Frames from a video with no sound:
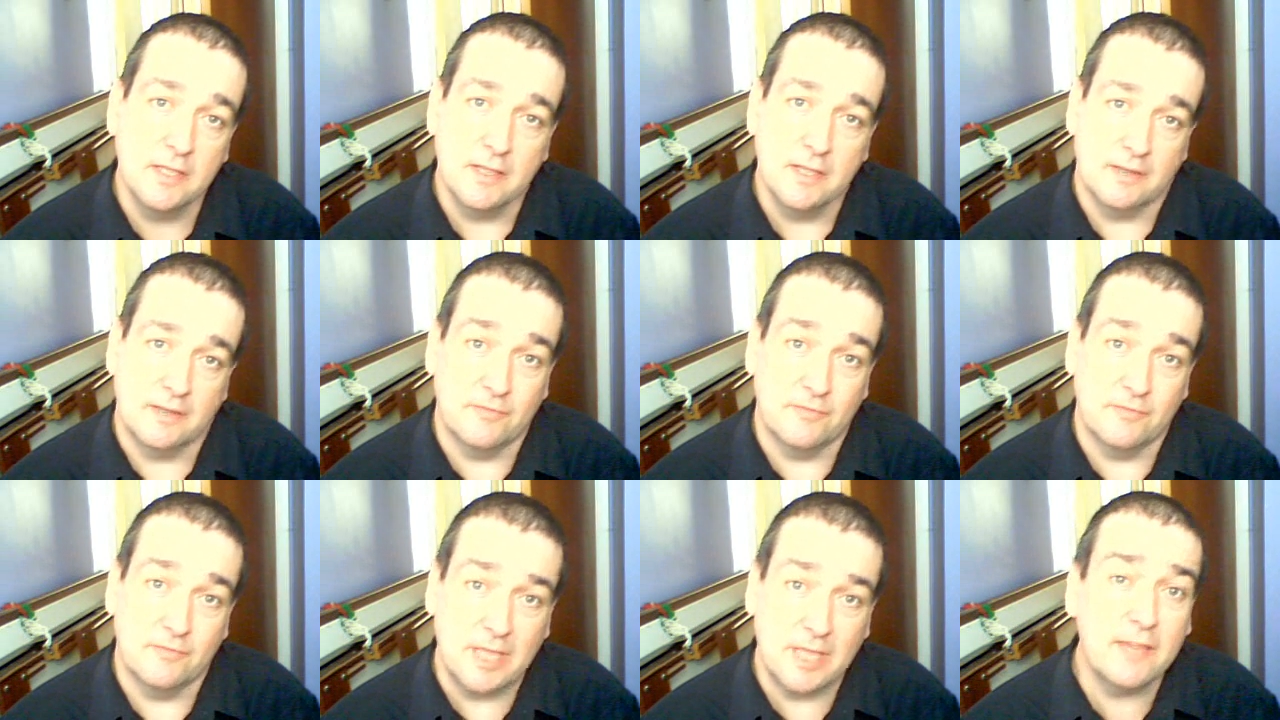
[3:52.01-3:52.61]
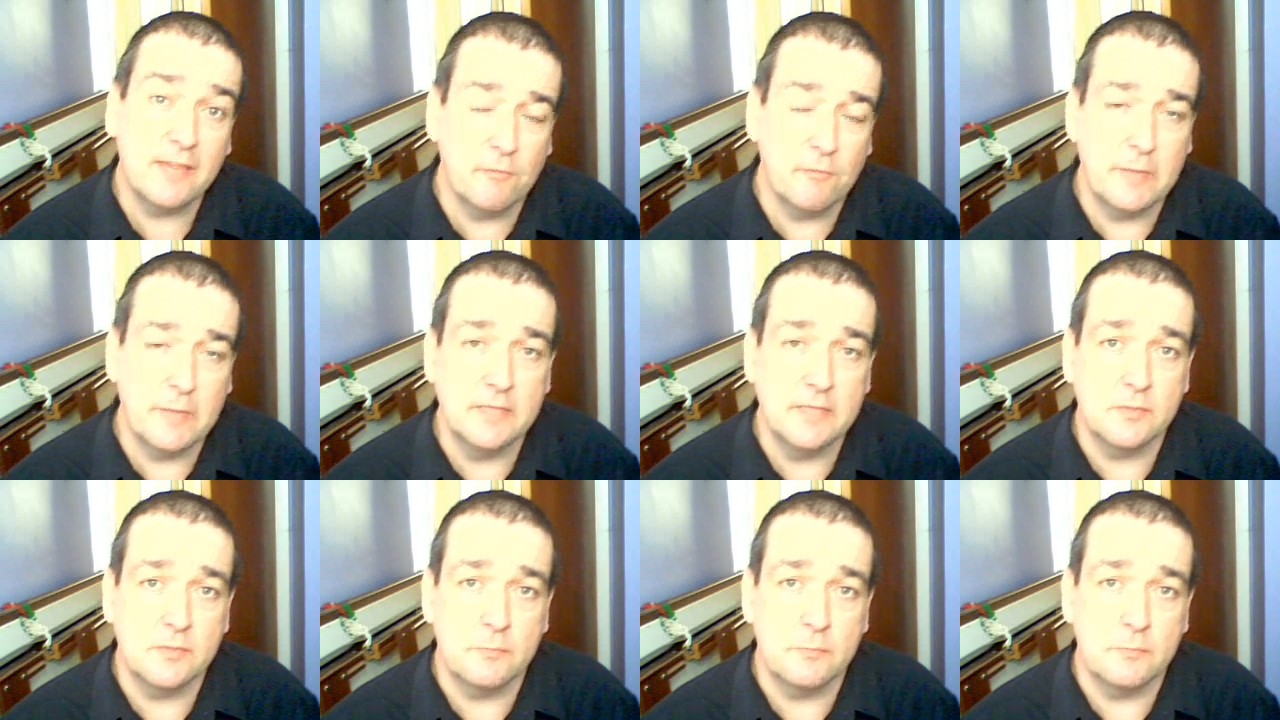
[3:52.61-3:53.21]
and thank you for
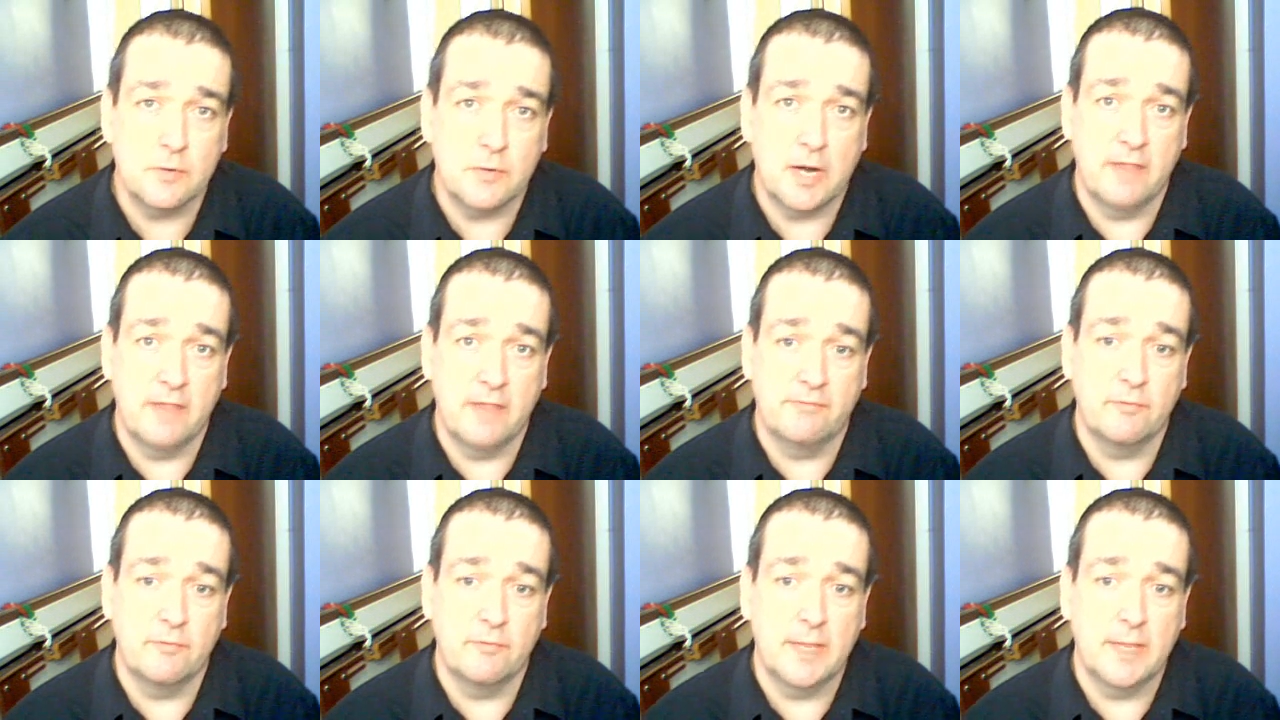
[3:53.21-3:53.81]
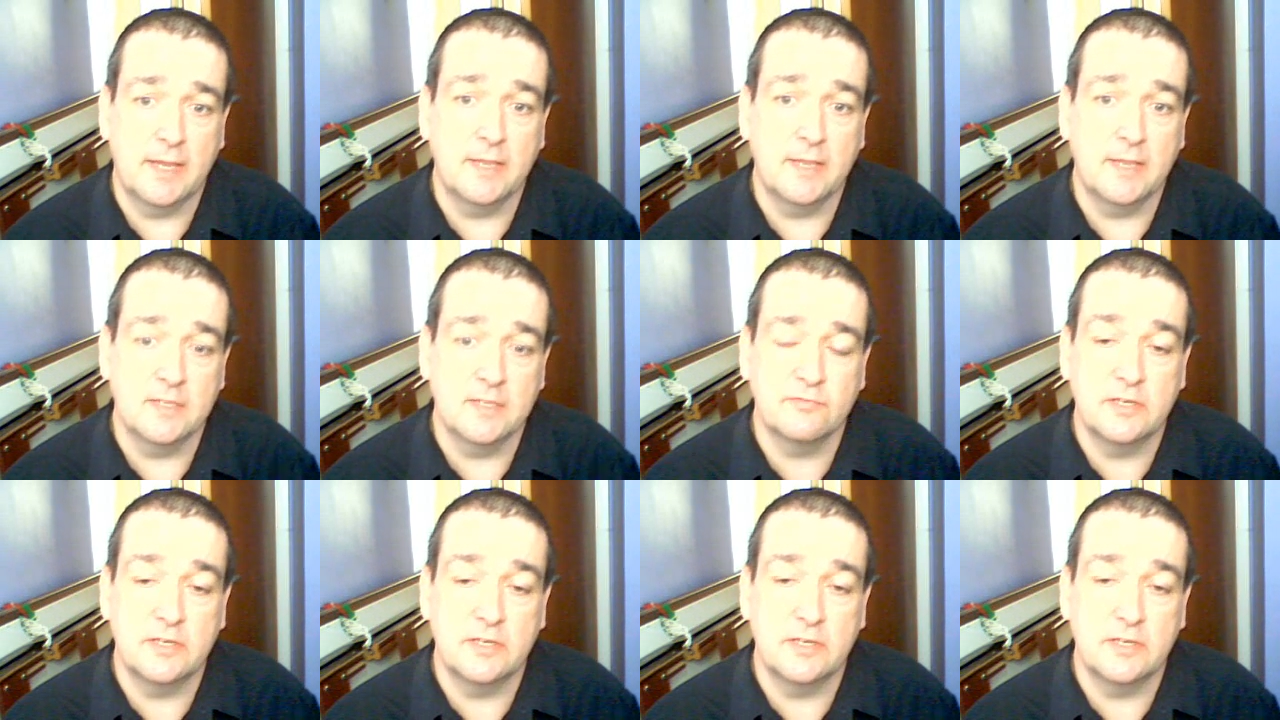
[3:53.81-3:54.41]
being so brave in making
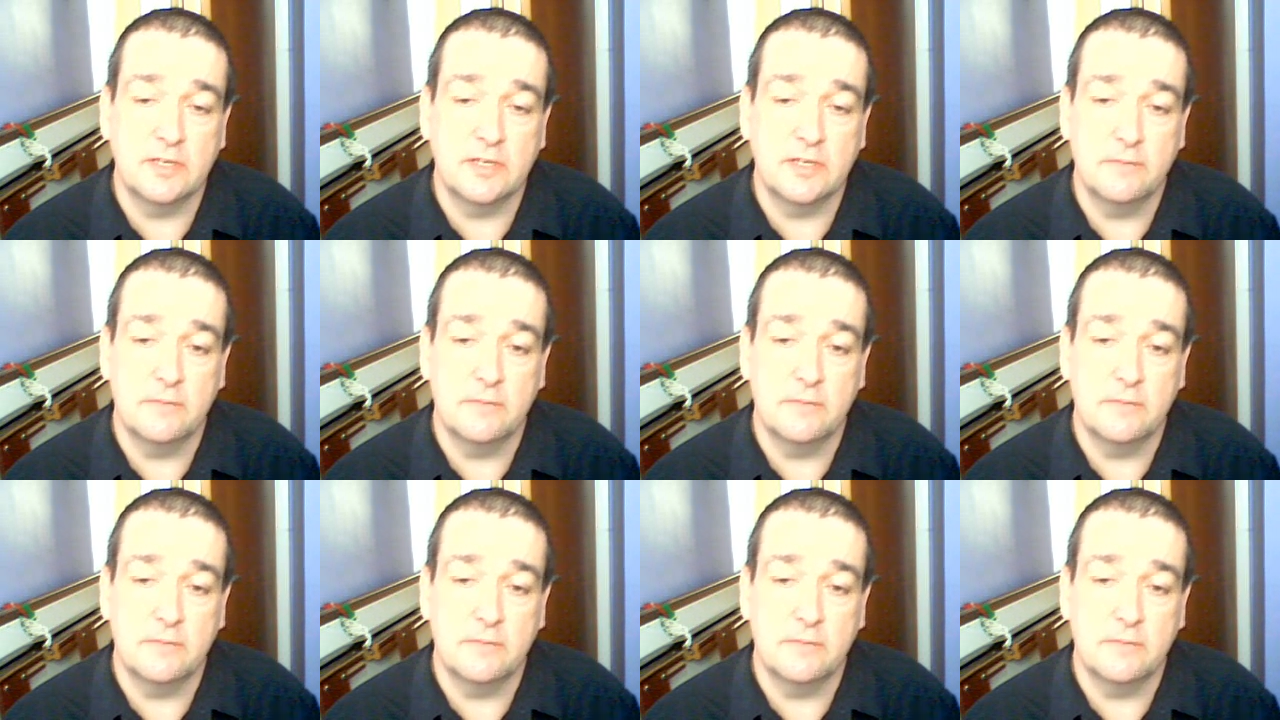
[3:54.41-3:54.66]
this video.